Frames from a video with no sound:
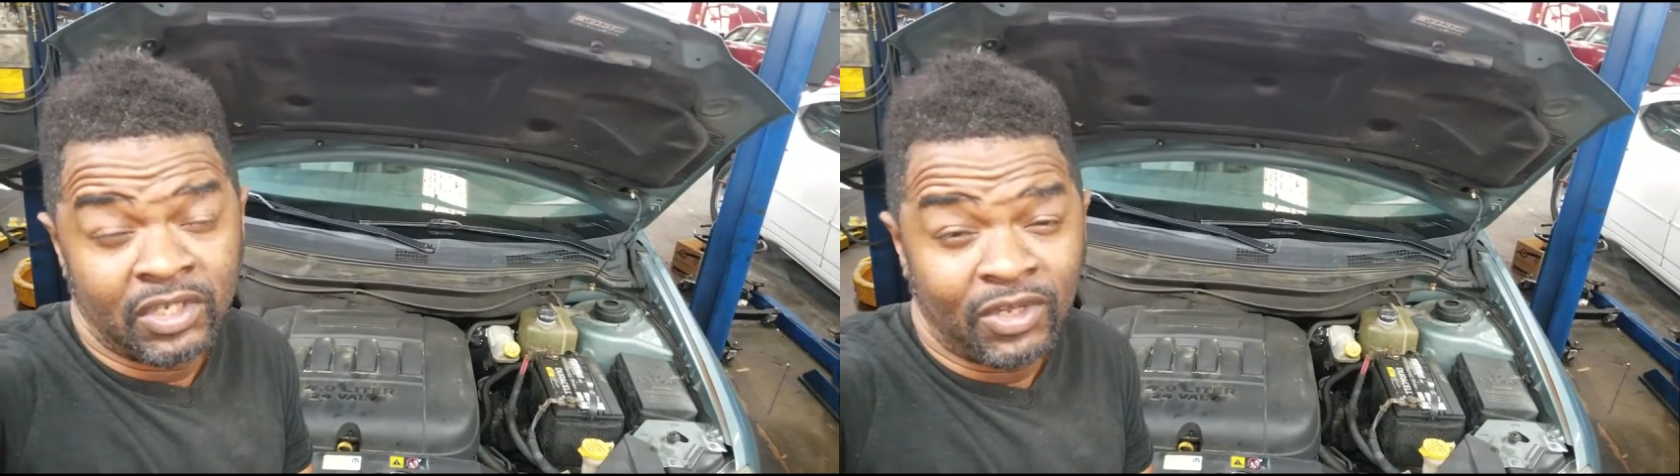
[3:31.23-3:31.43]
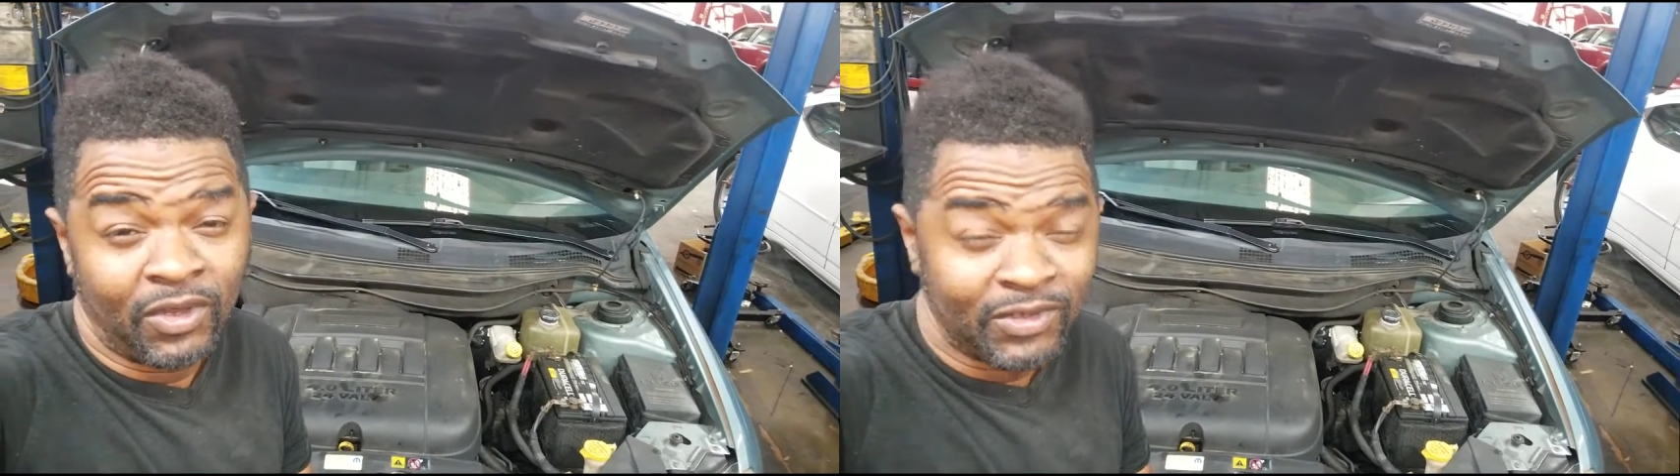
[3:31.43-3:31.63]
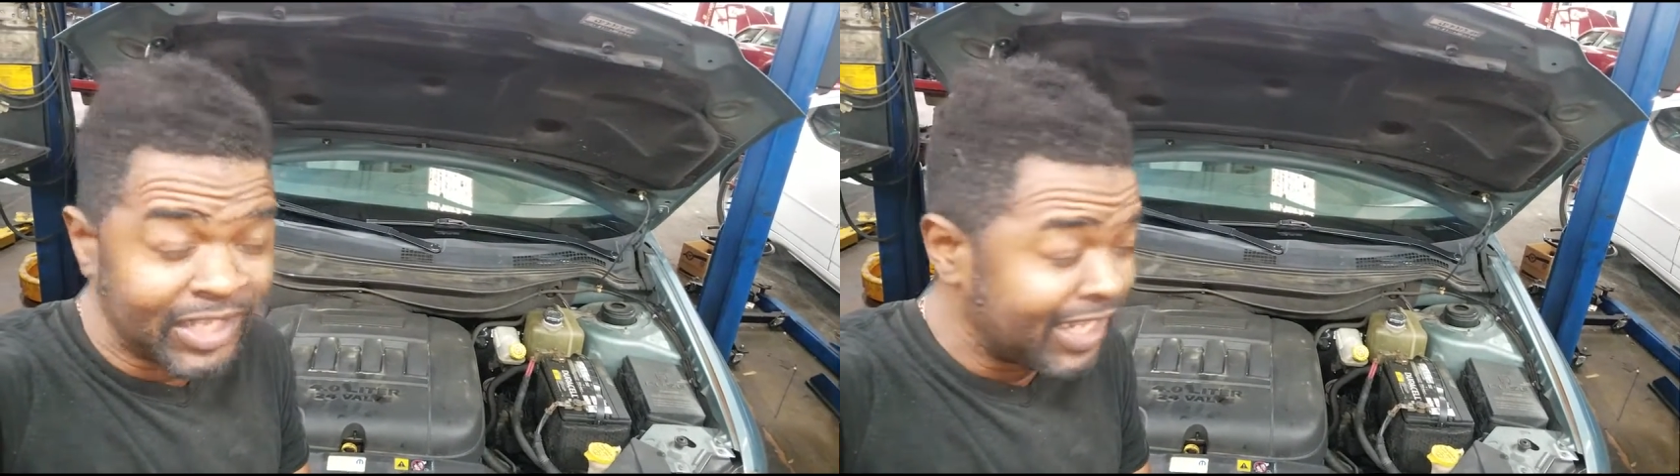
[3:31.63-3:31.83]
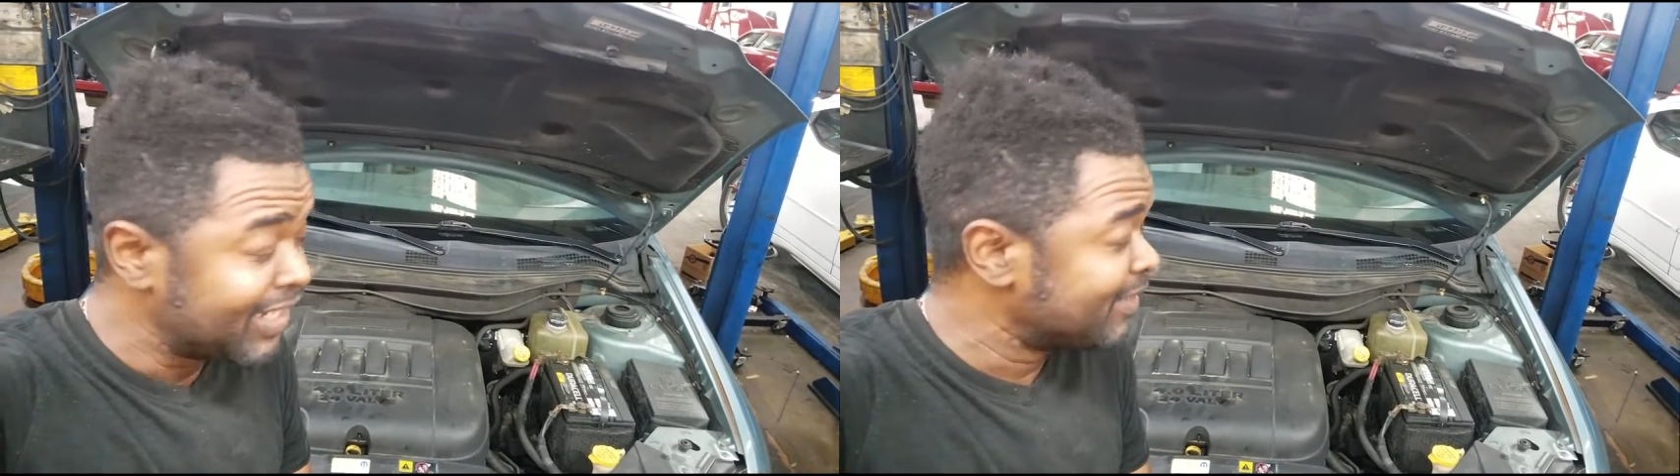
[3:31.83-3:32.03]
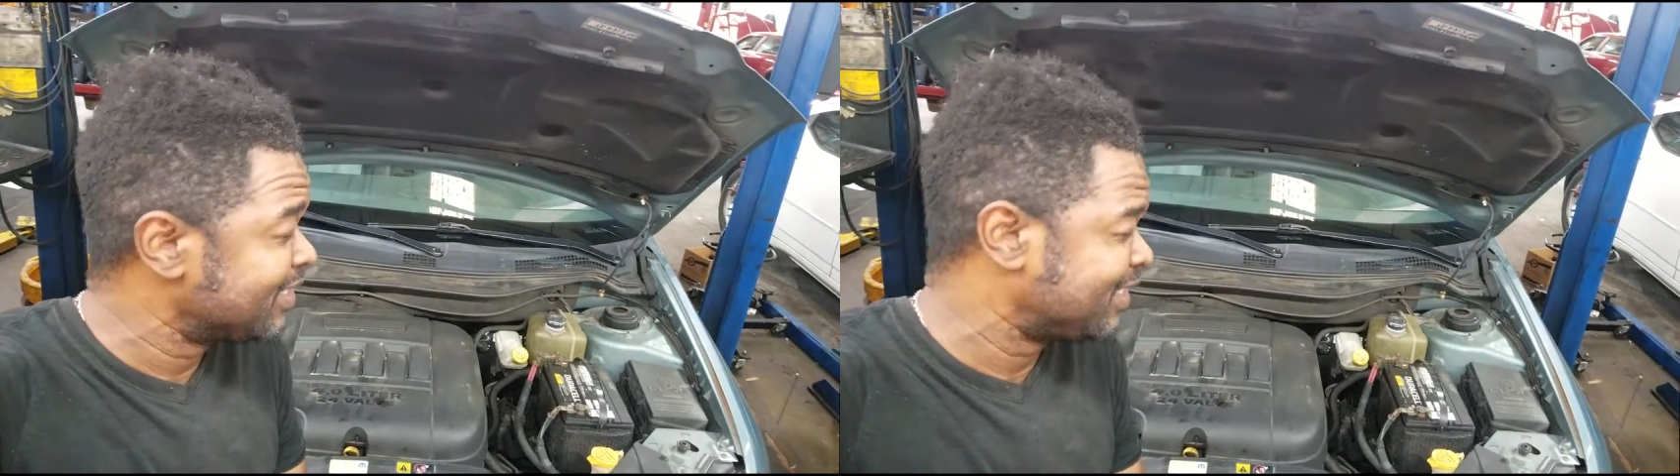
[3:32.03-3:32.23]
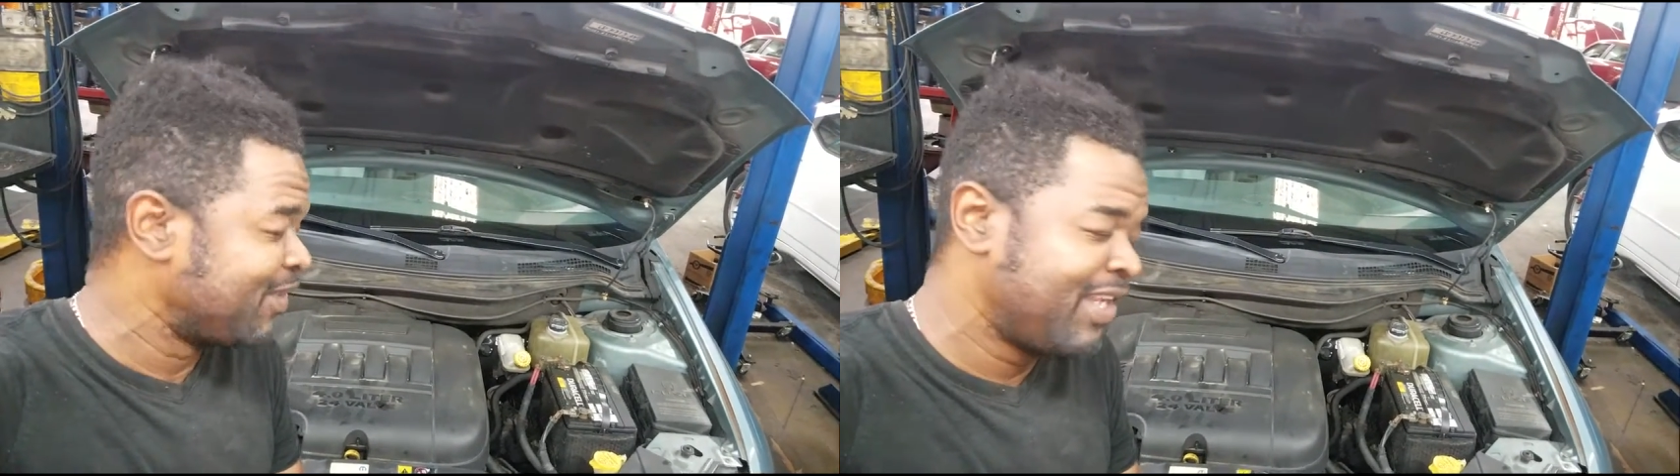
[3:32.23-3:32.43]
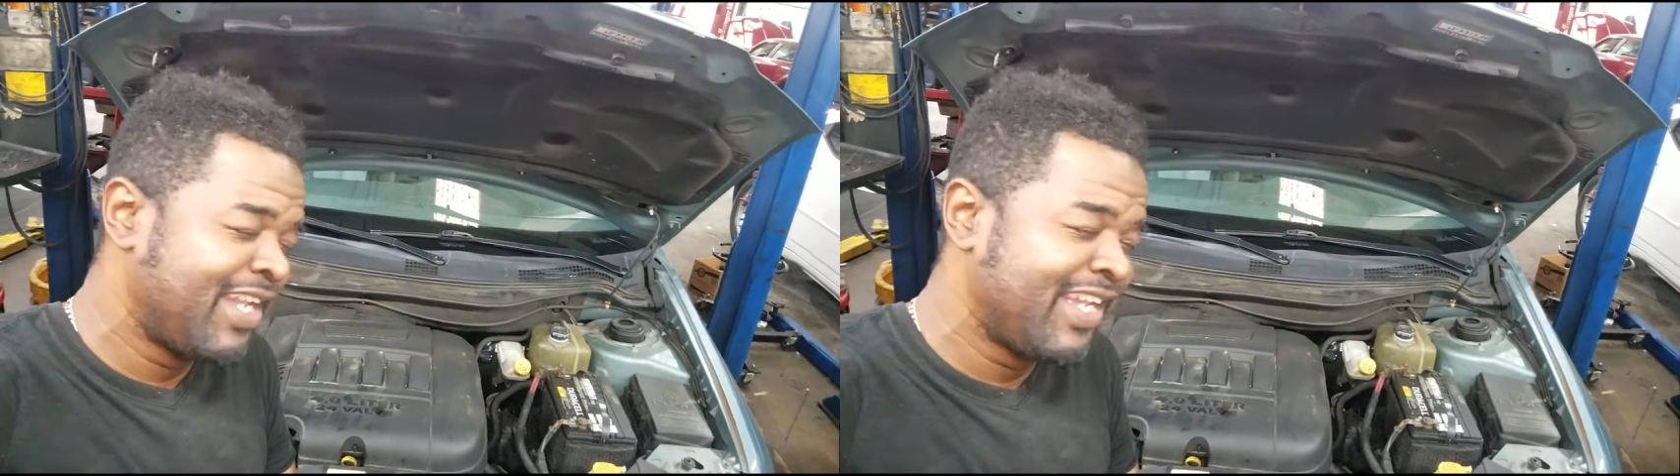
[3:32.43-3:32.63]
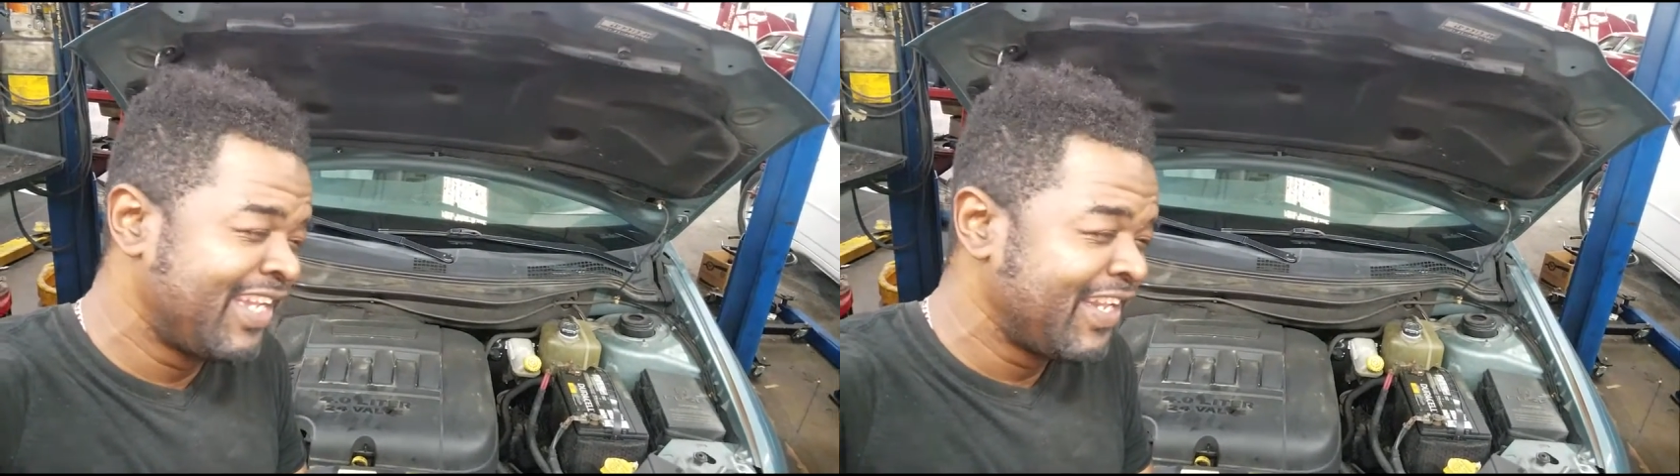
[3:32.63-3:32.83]
Okay, so
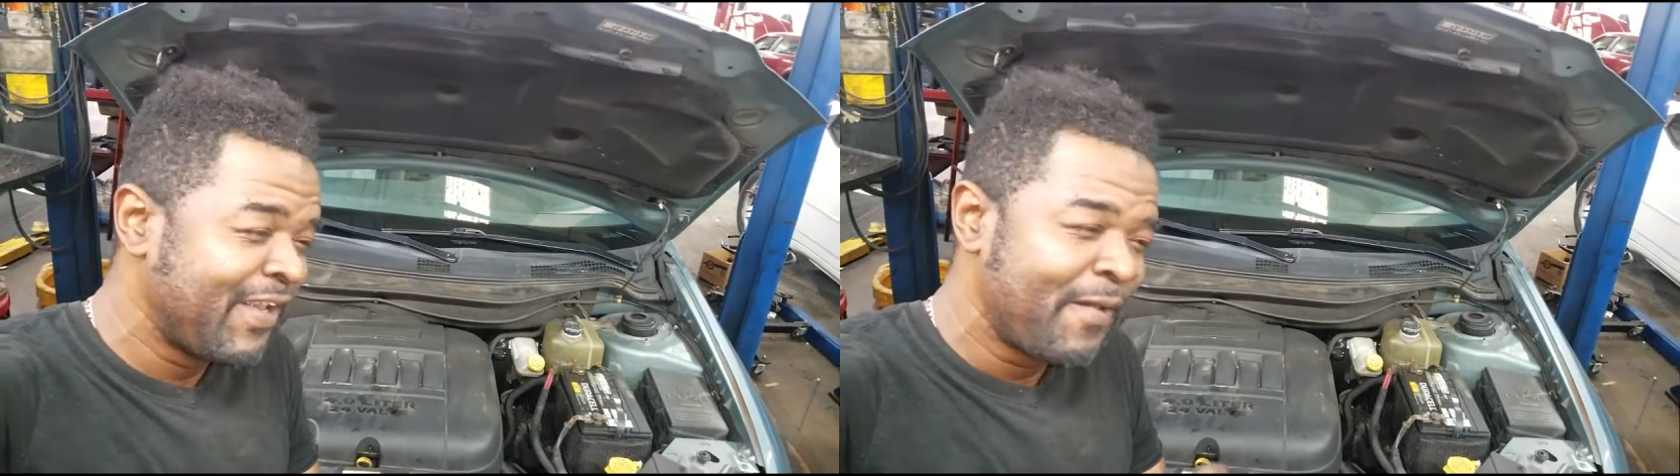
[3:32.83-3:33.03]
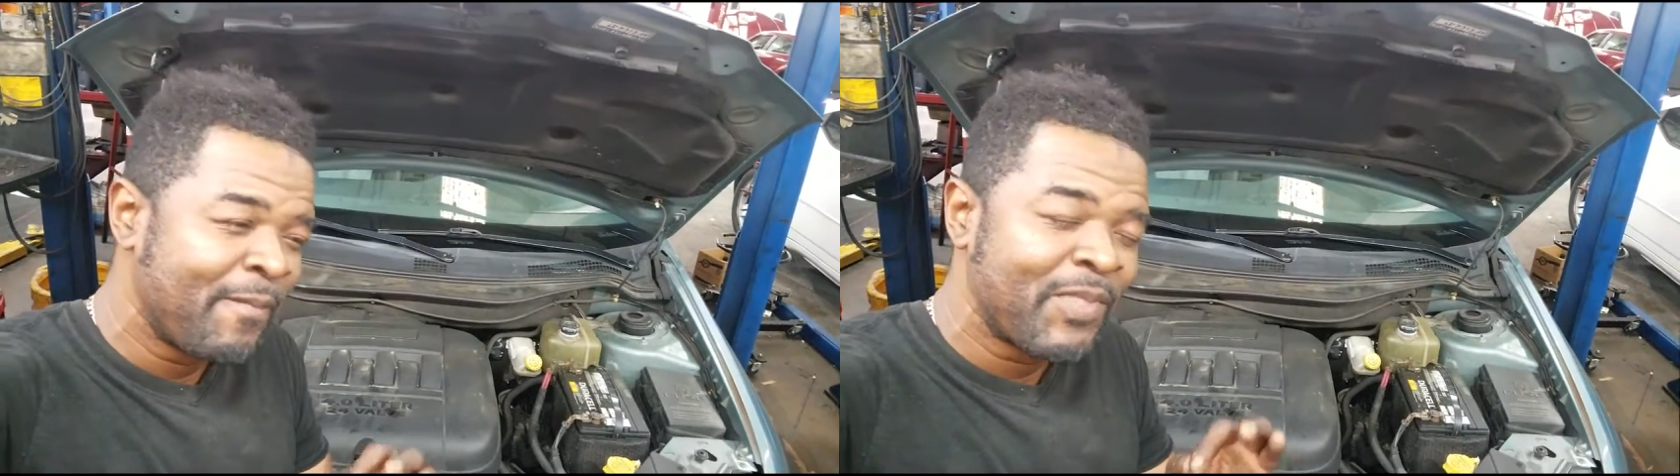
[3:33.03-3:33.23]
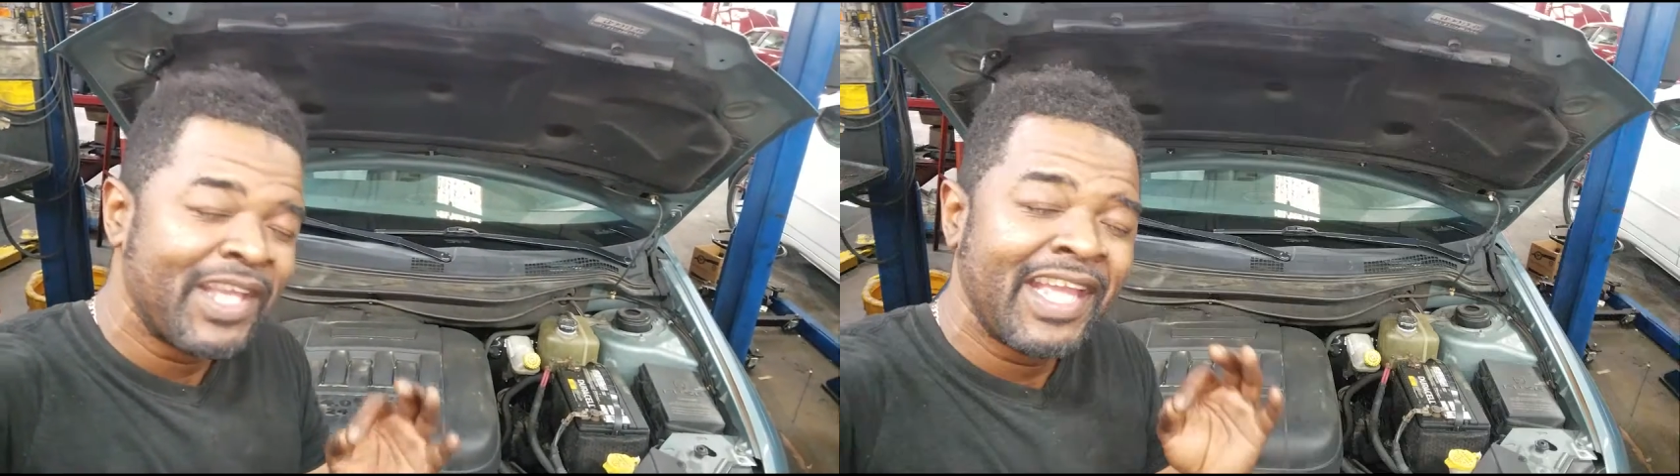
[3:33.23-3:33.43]
it